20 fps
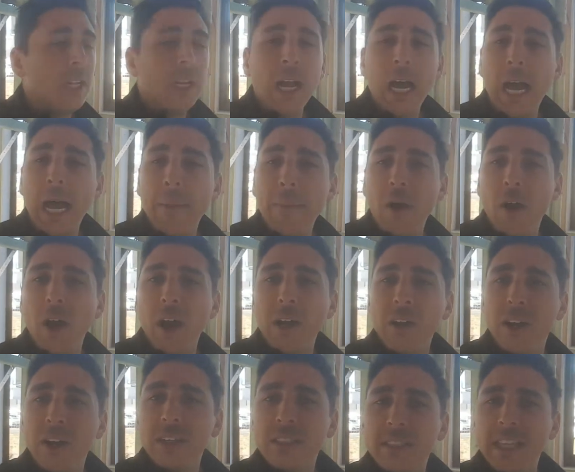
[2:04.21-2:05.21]
Um, all right,
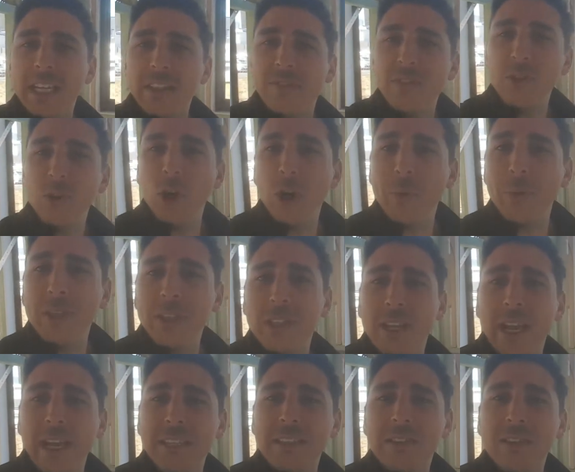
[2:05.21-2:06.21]
guys, thanks for joining me on
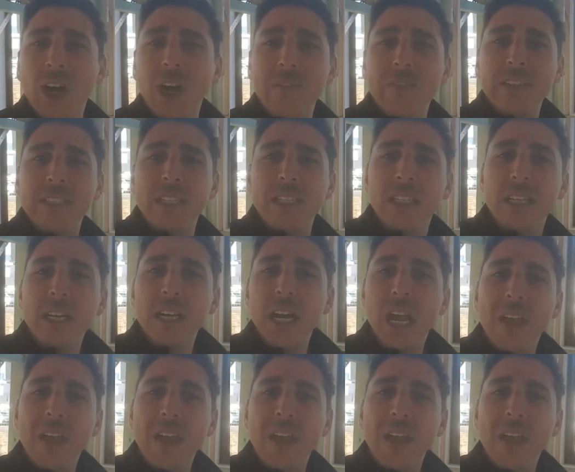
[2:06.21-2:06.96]
today's site visit.